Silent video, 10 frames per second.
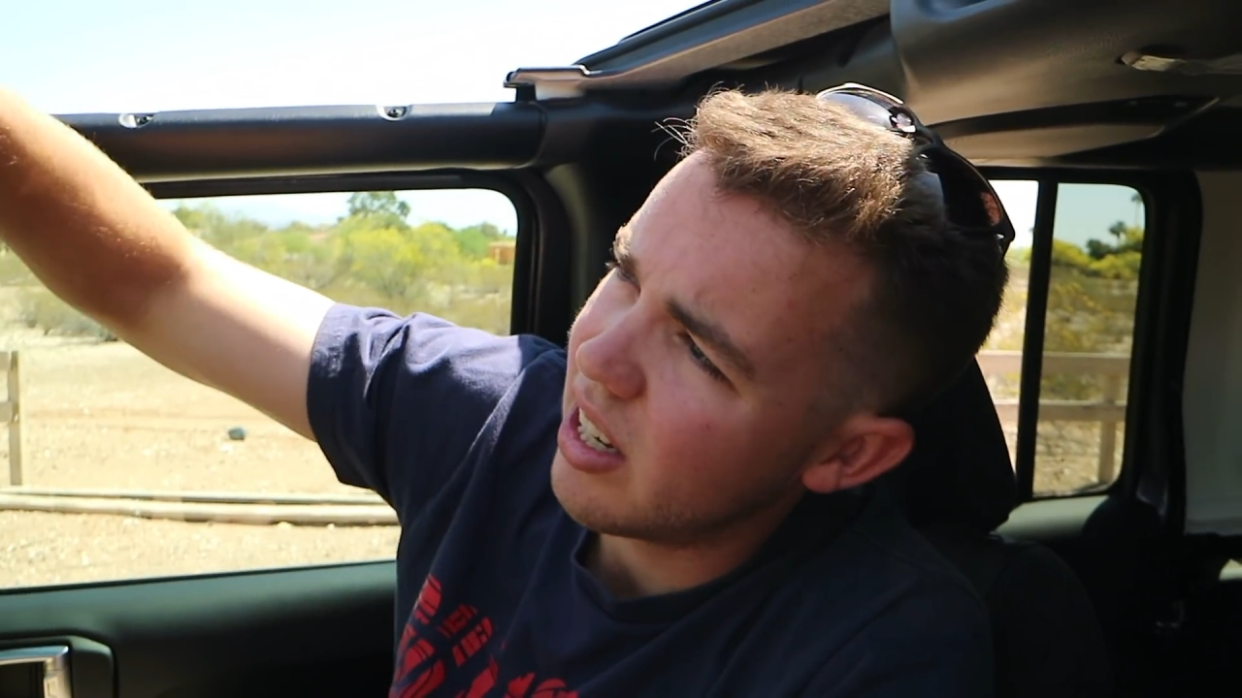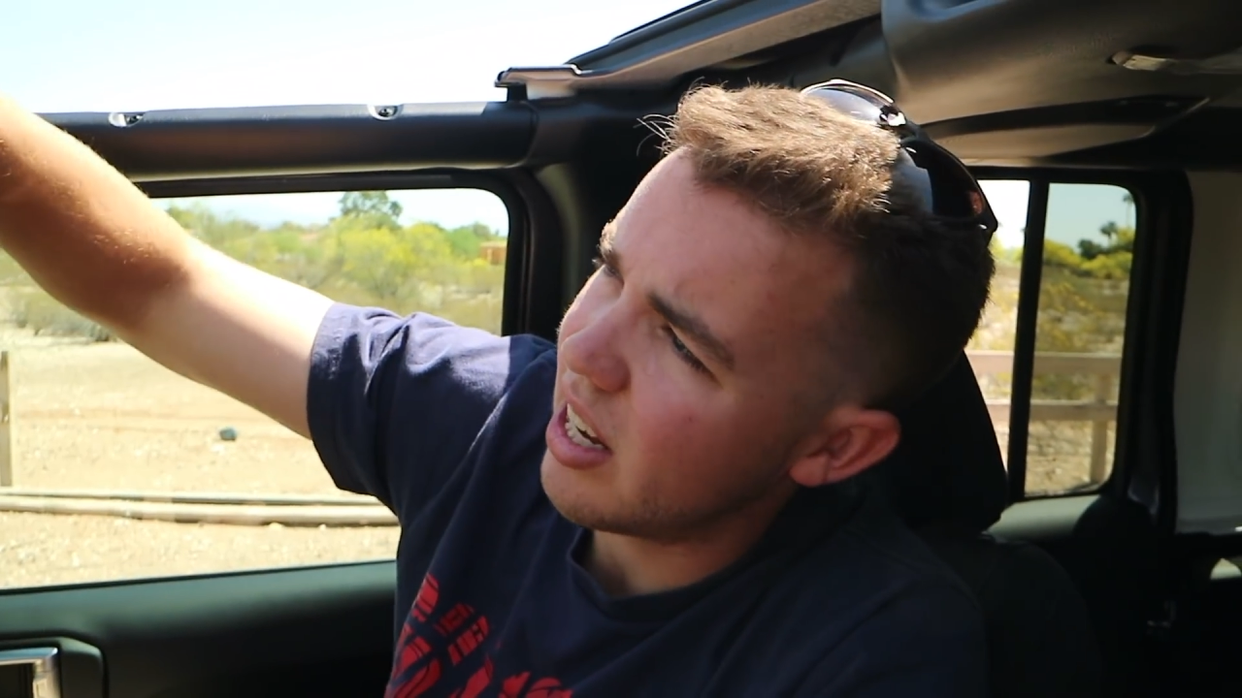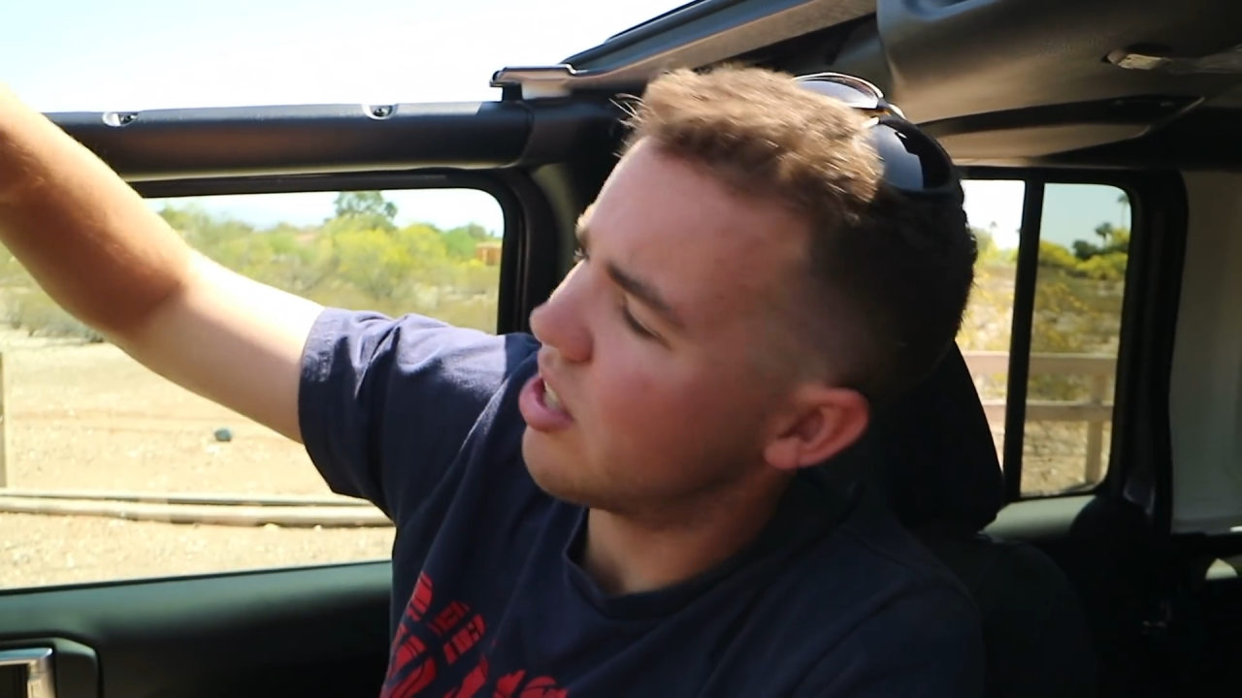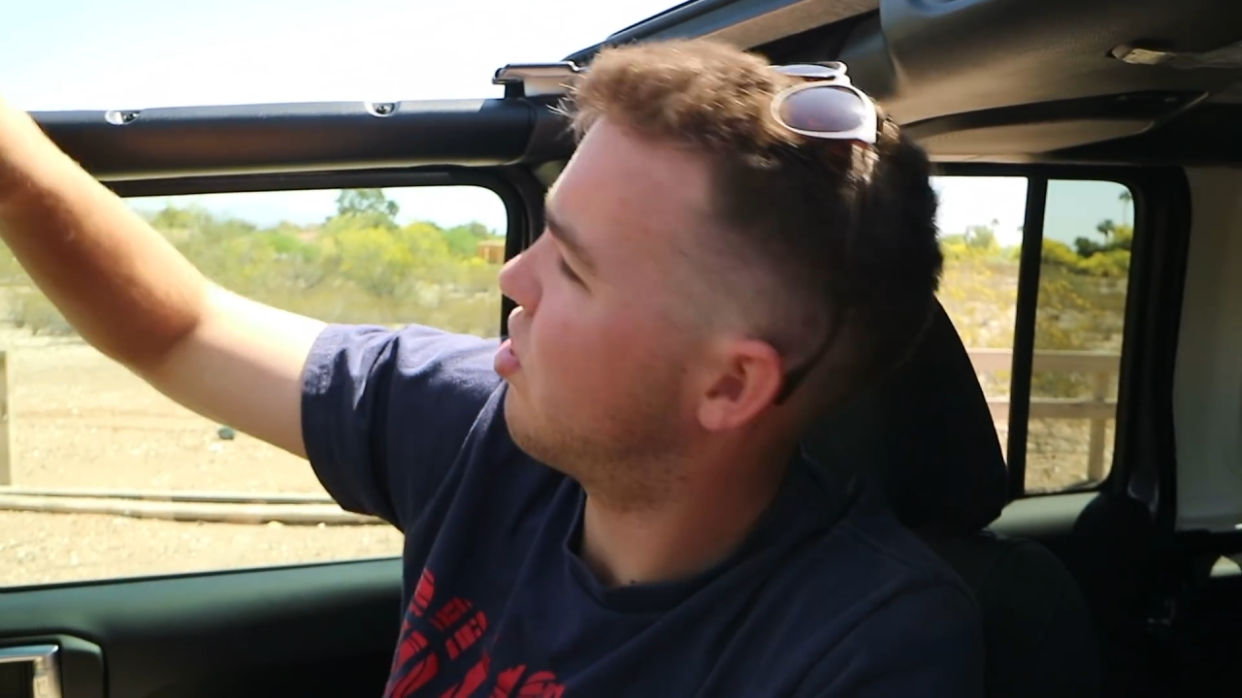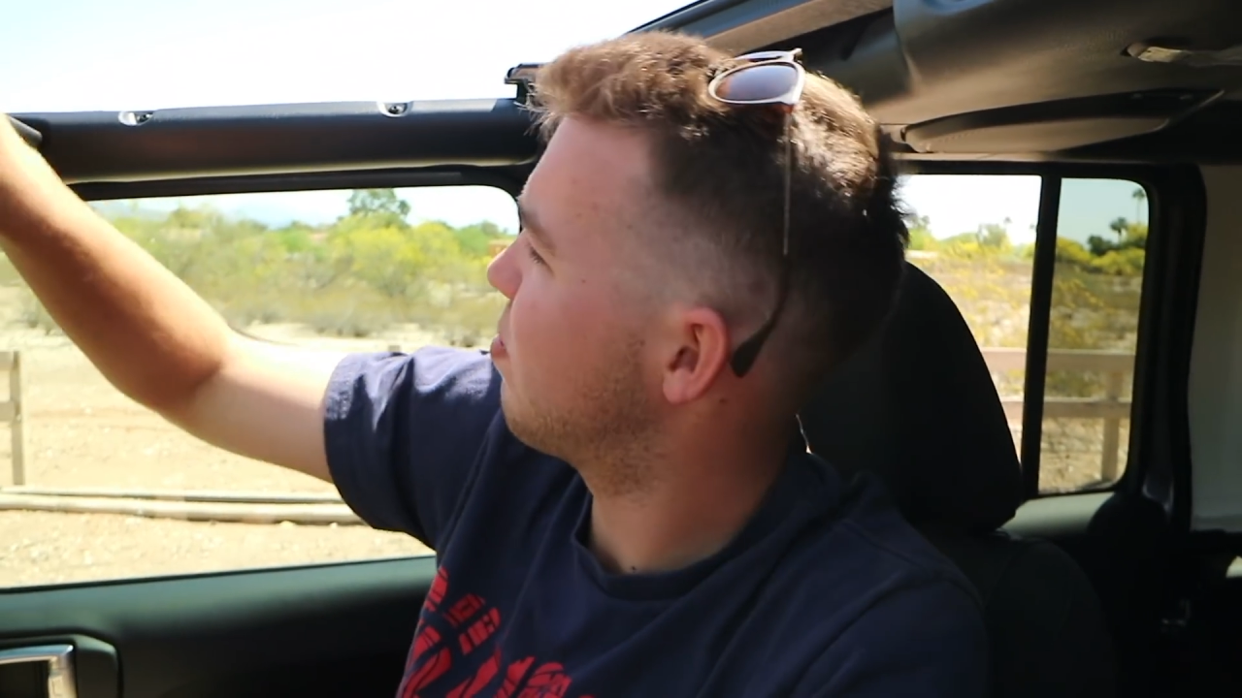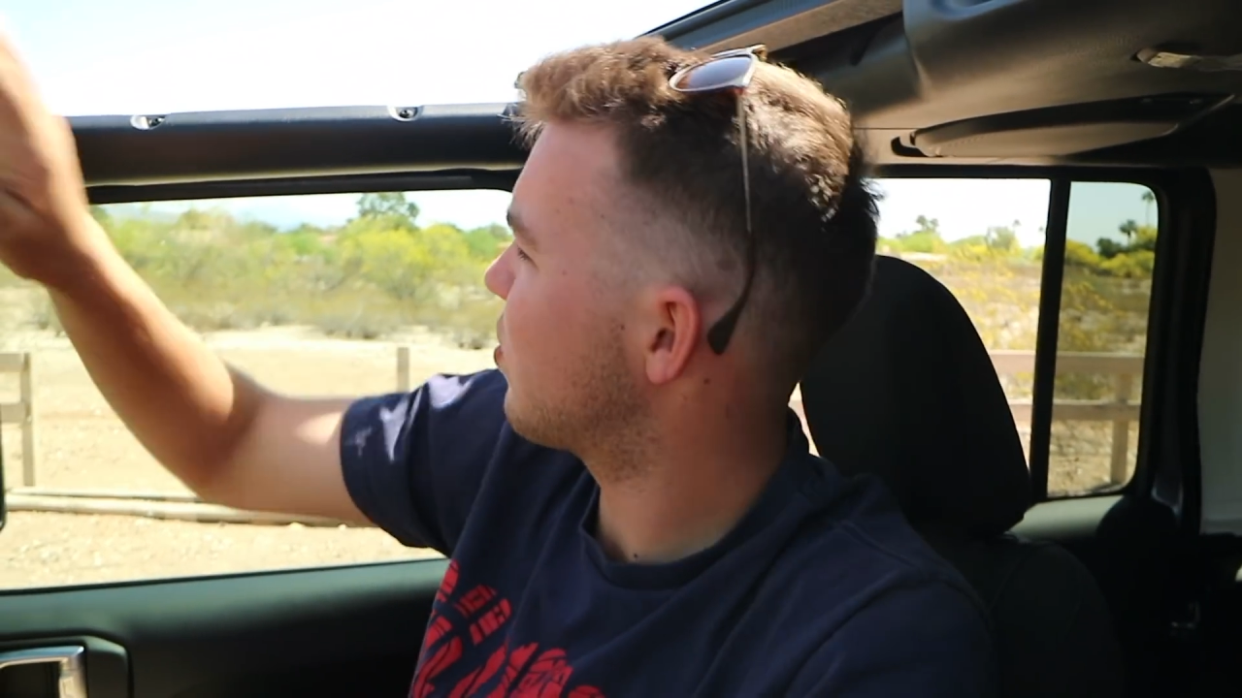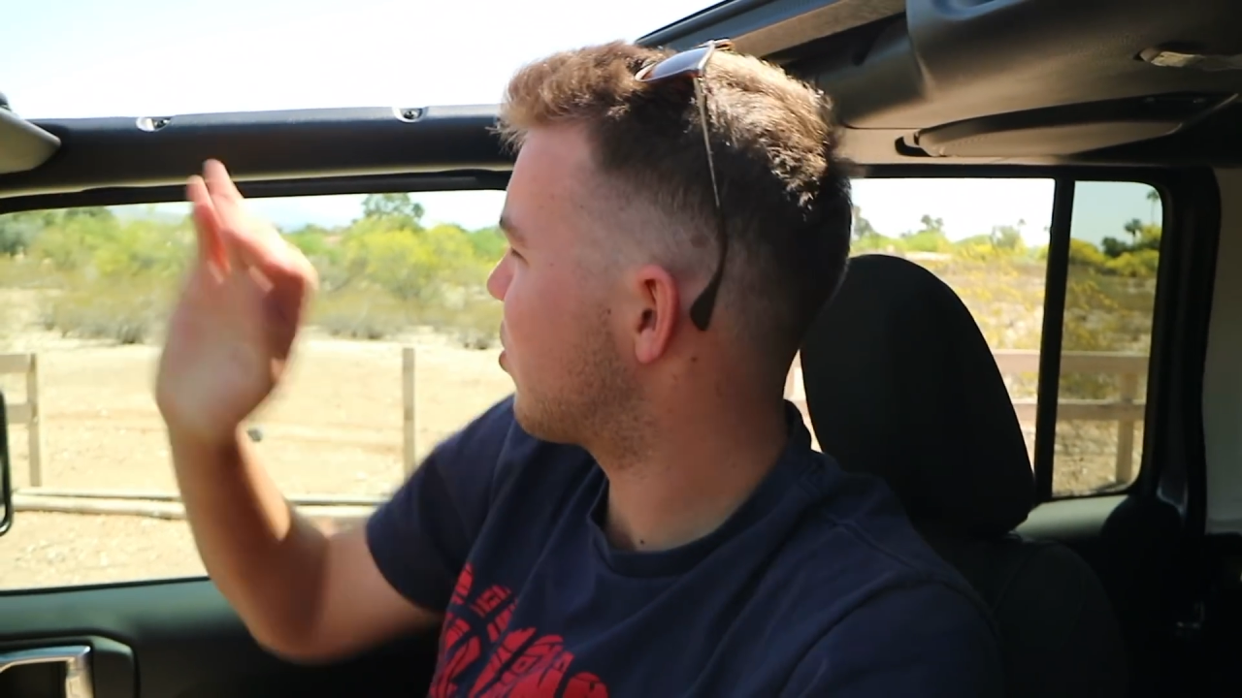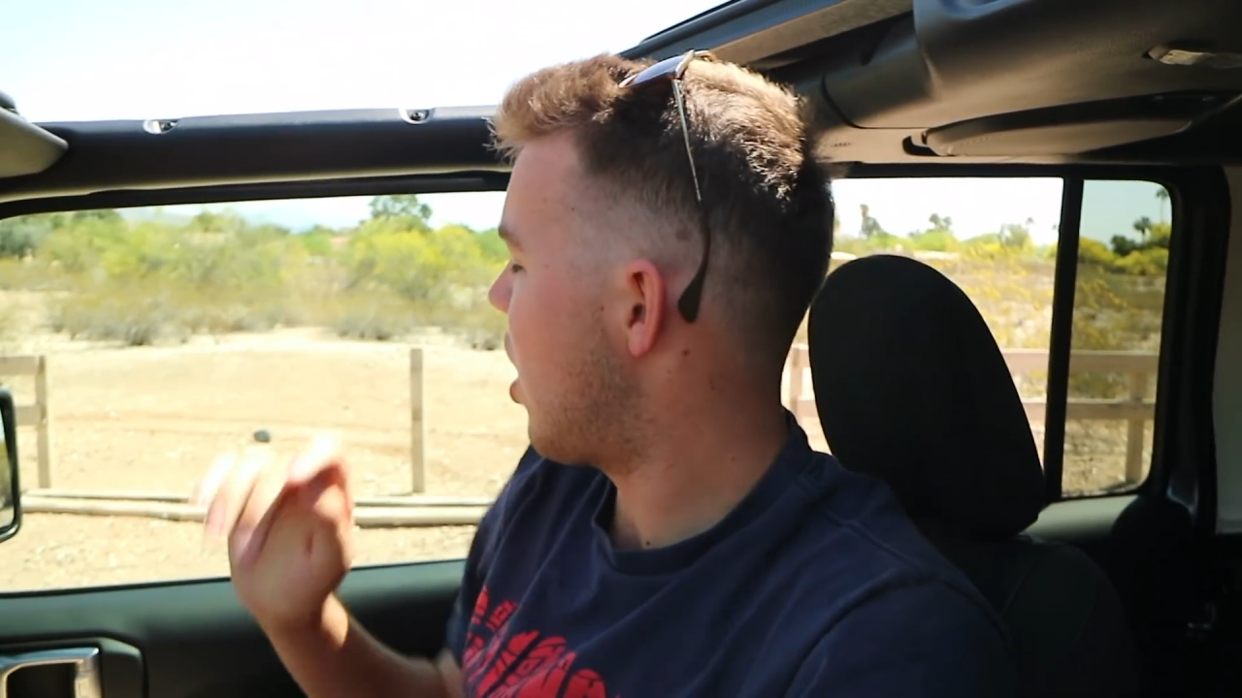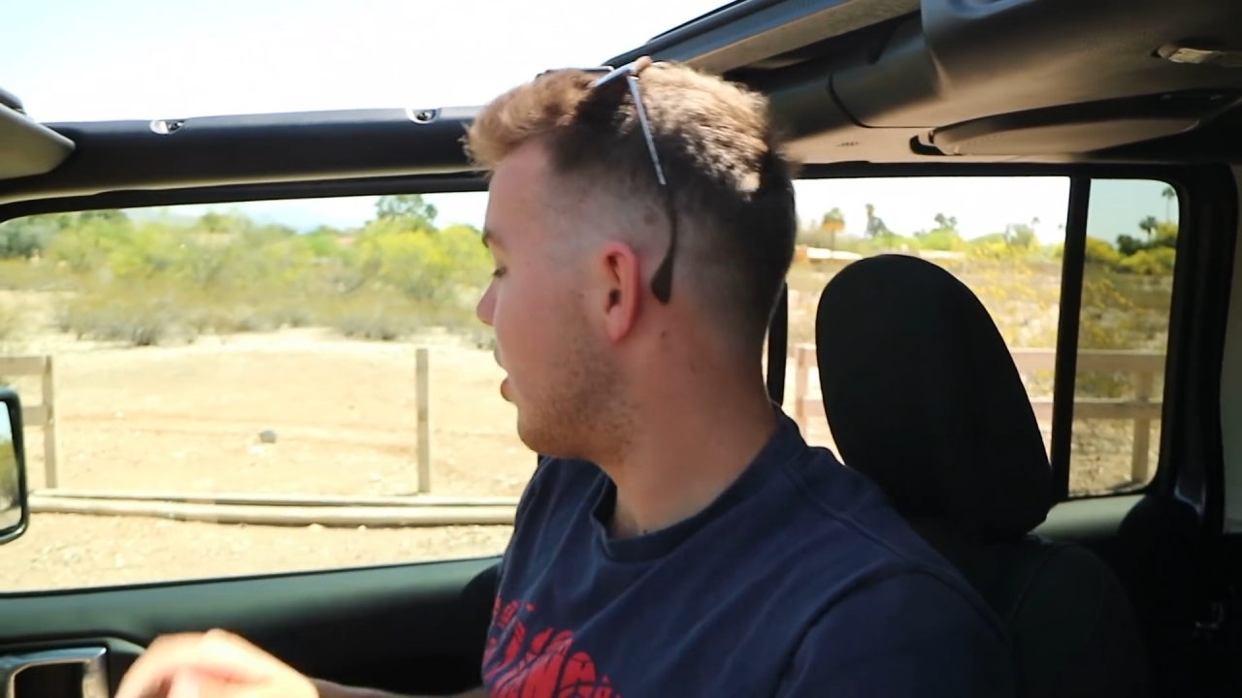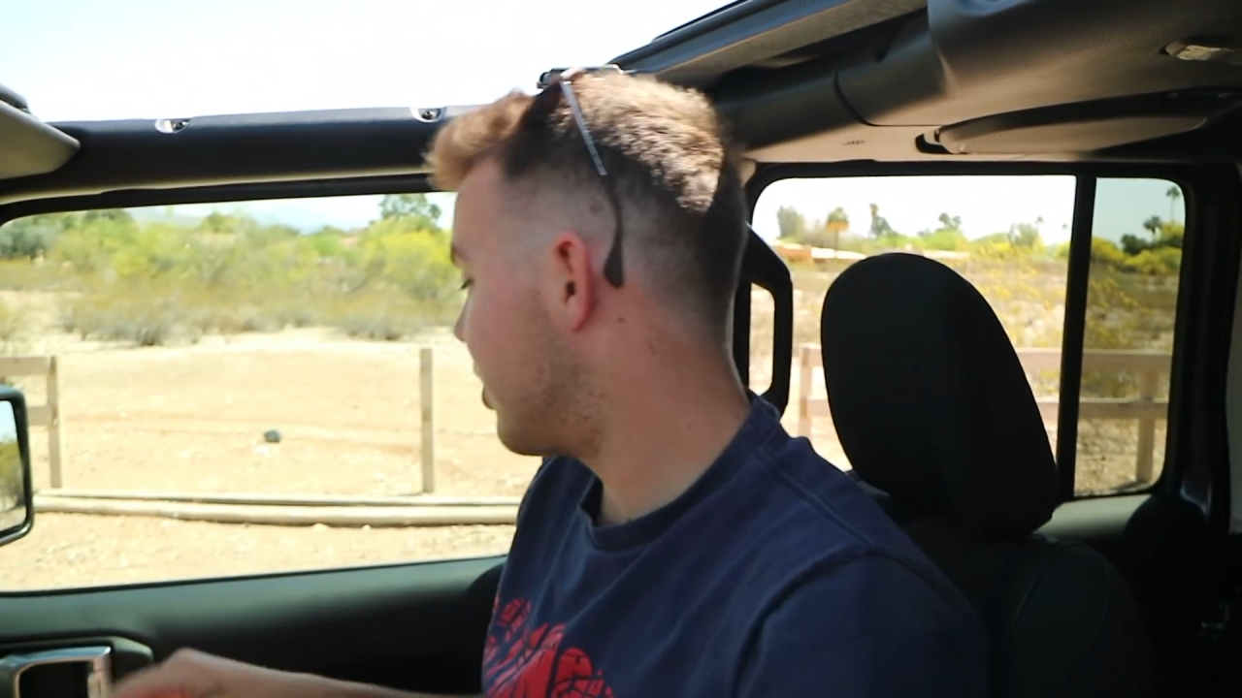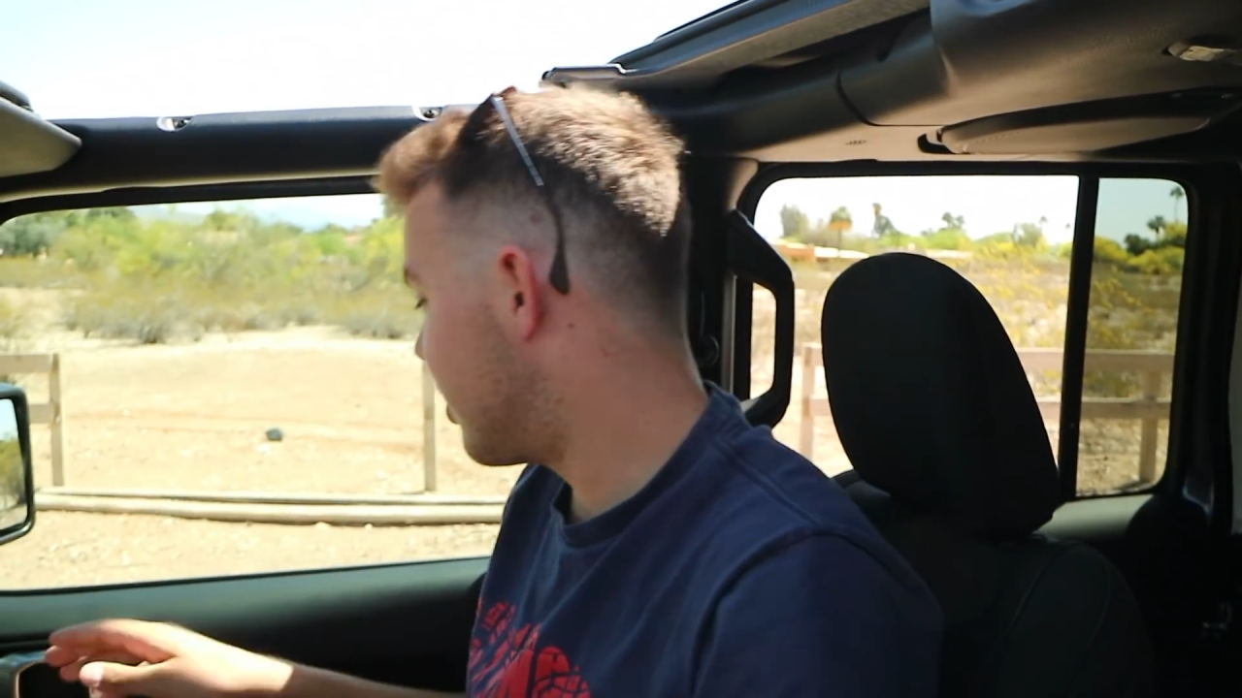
and super solid,